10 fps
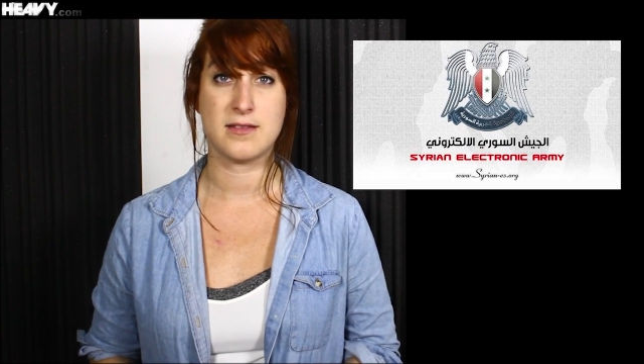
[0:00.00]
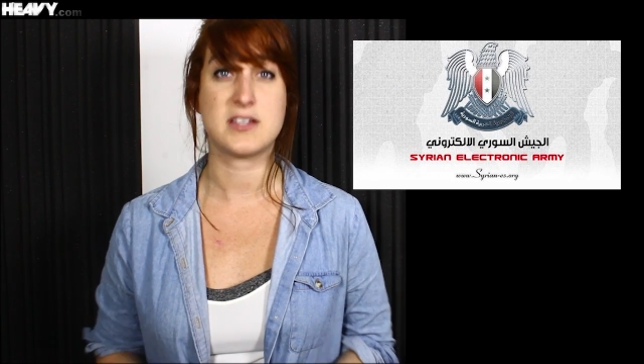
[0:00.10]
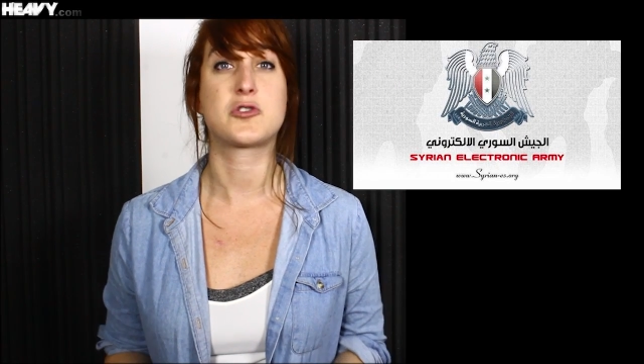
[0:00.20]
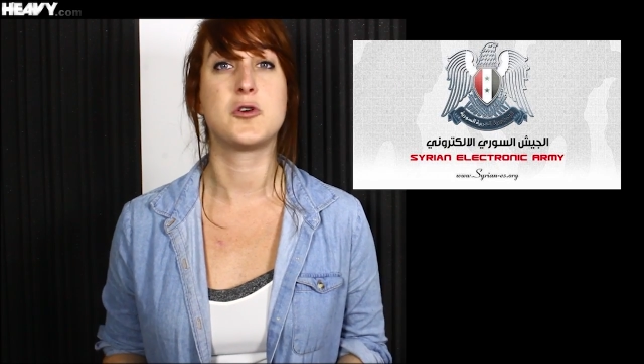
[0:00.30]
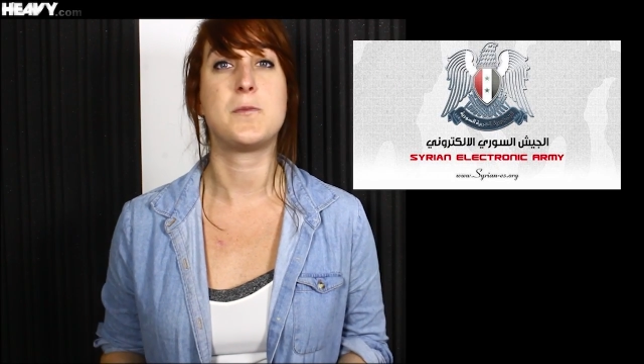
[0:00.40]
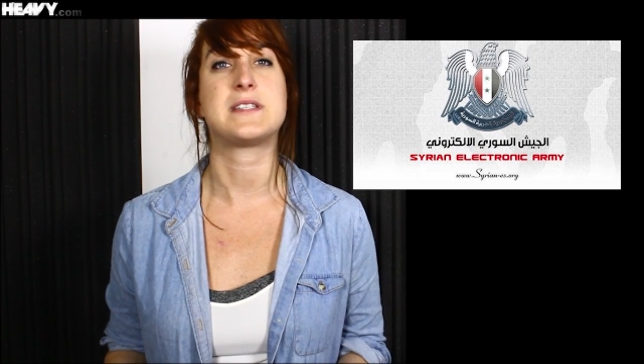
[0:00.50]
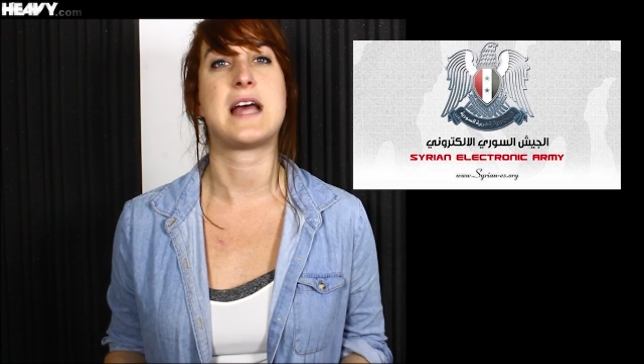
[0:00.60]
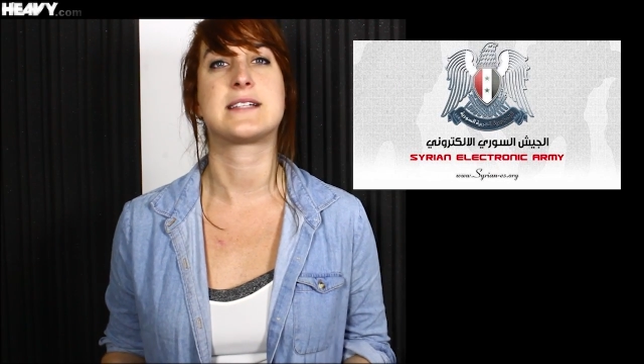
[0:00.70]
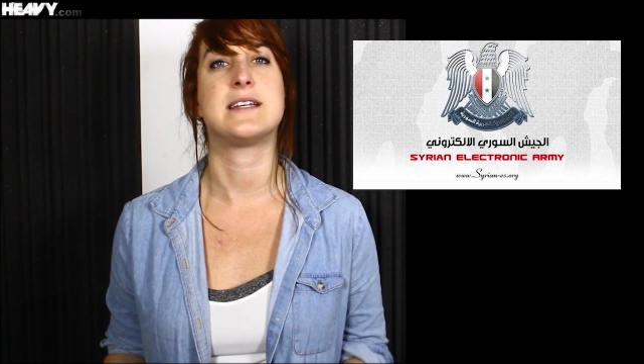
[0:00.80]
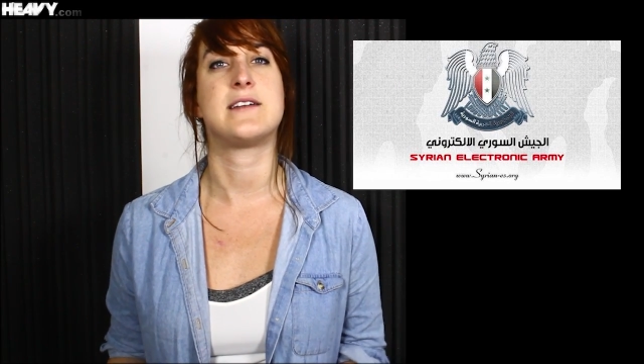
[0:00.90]
This group has
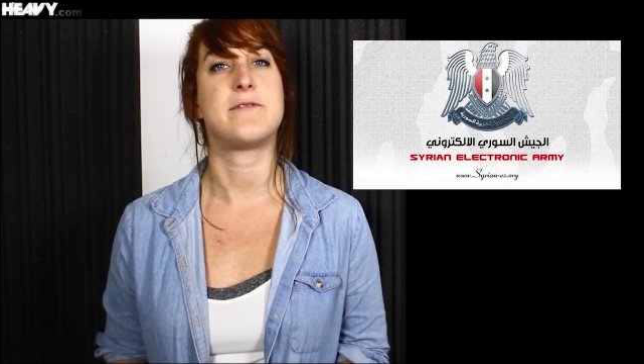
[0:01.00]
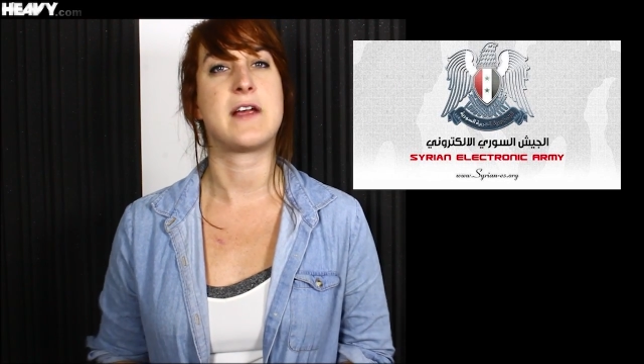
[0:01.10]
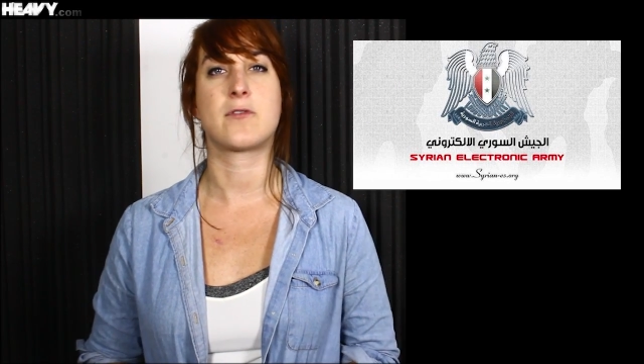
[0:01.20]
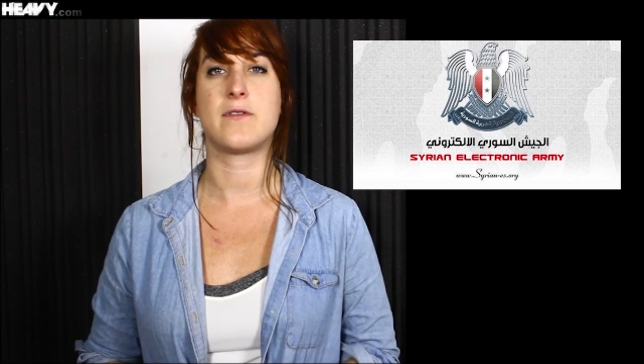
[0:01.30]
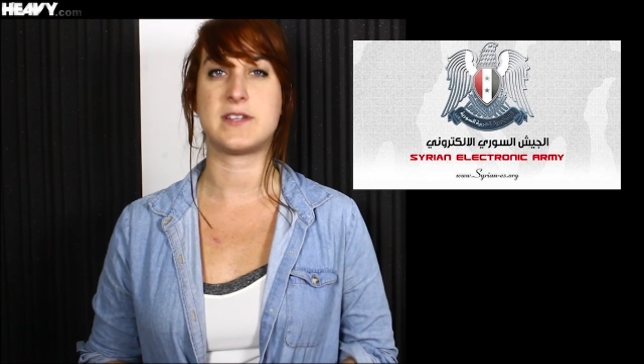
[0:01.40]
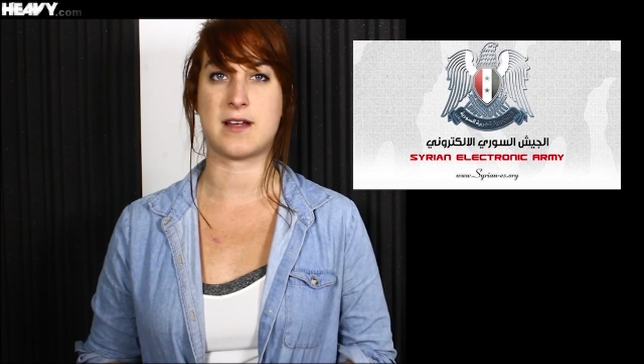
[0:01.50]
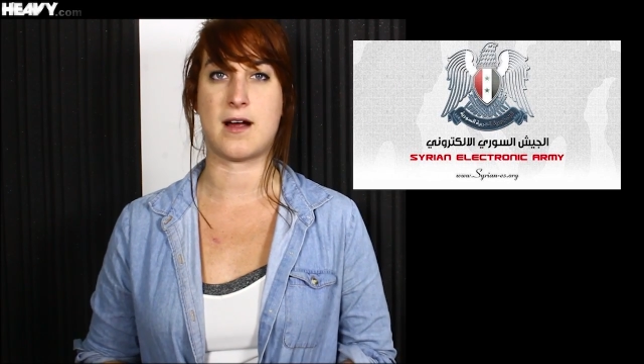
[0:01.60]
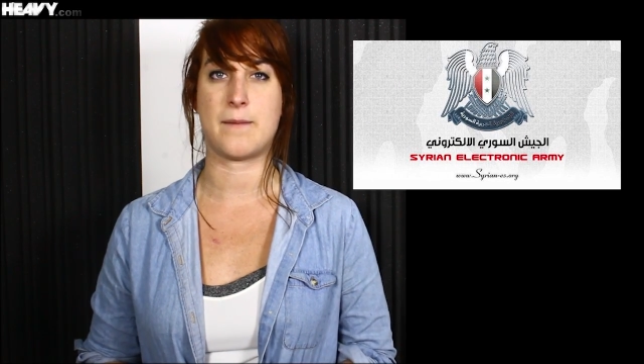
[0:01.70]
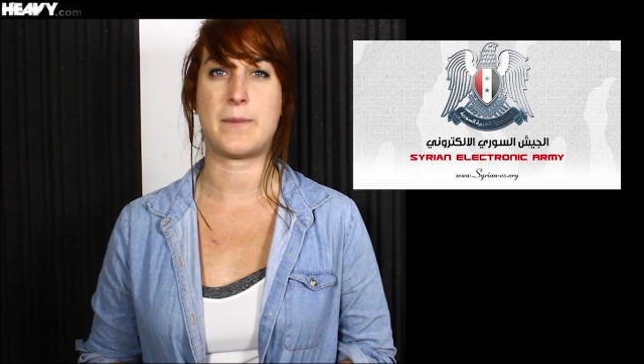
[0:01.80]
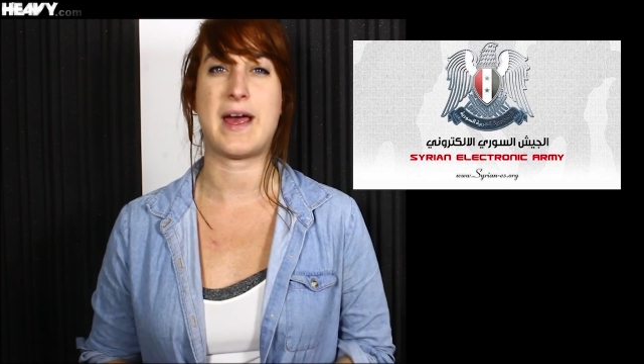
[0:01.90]
acted in favor of
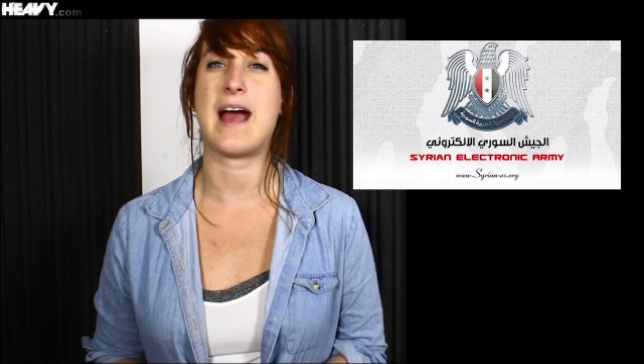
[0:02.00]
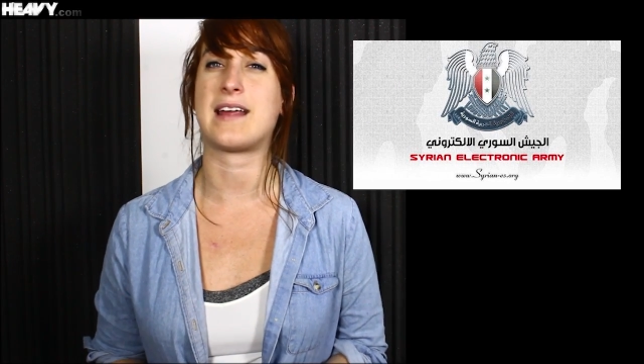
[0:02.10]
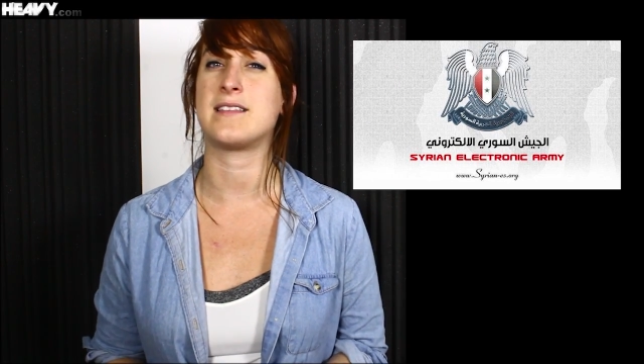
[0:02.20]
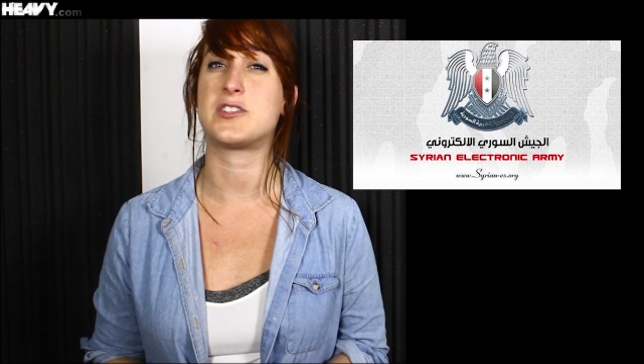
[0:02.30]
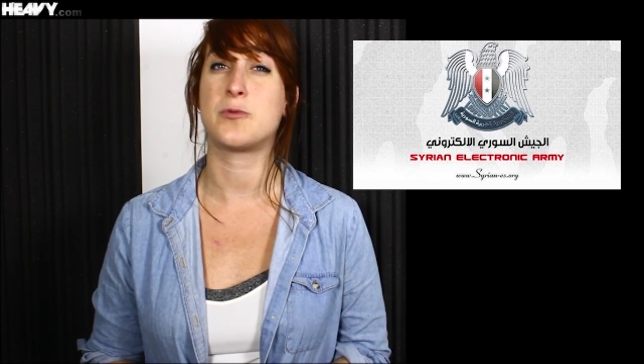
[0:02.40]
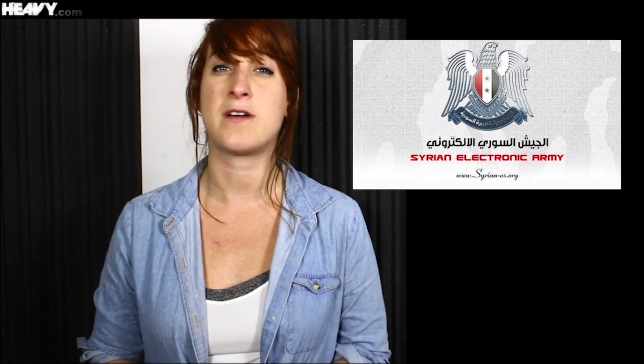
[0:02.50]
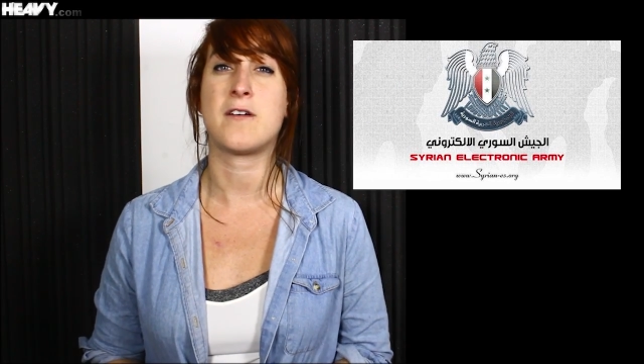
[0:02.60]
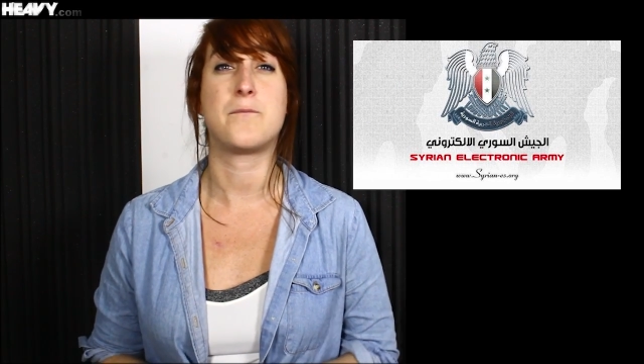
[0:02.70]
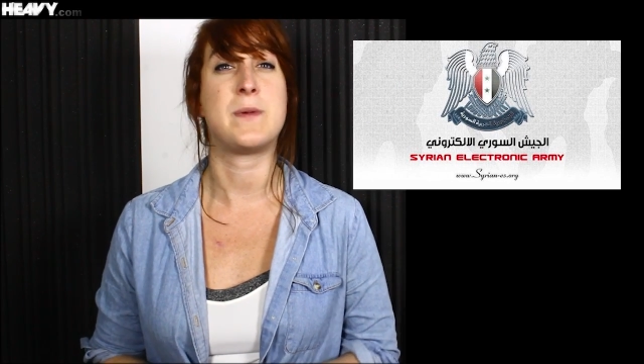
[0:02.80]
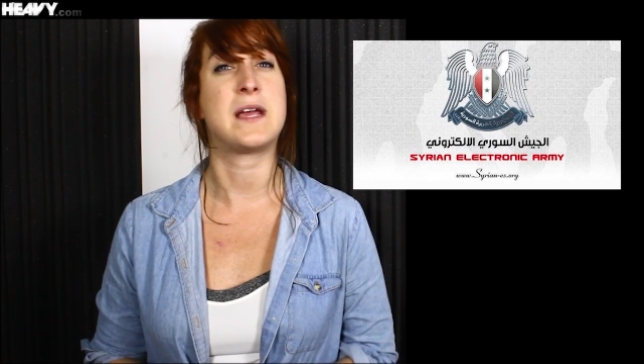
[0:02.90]
Assad by hacking the Twitter
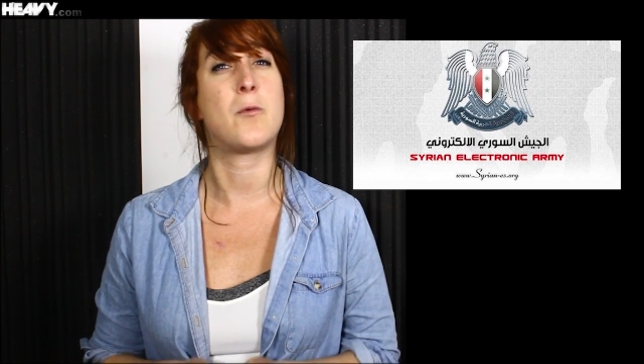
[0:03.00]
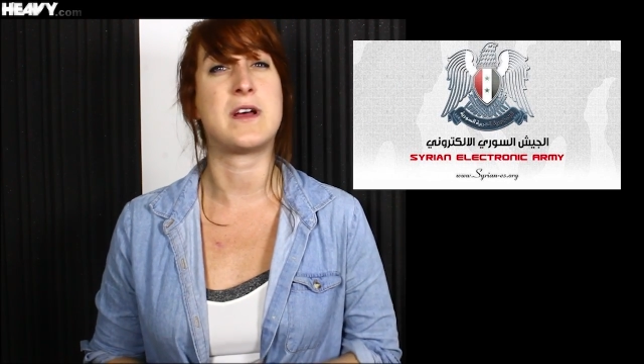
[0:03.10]
of big